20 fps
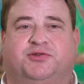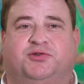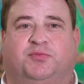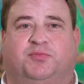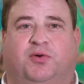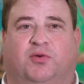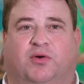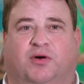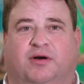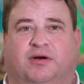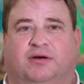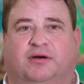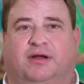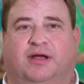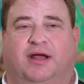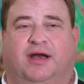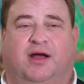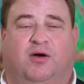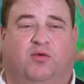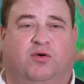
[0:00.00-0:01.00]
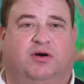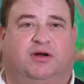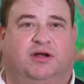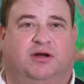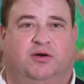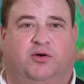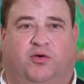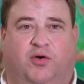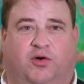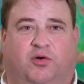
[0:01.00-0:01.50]
support and I work
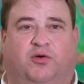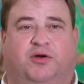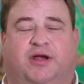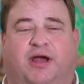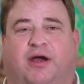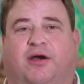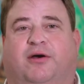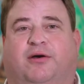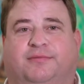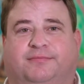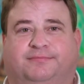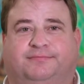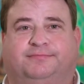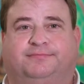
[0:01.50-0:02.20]
in critical care.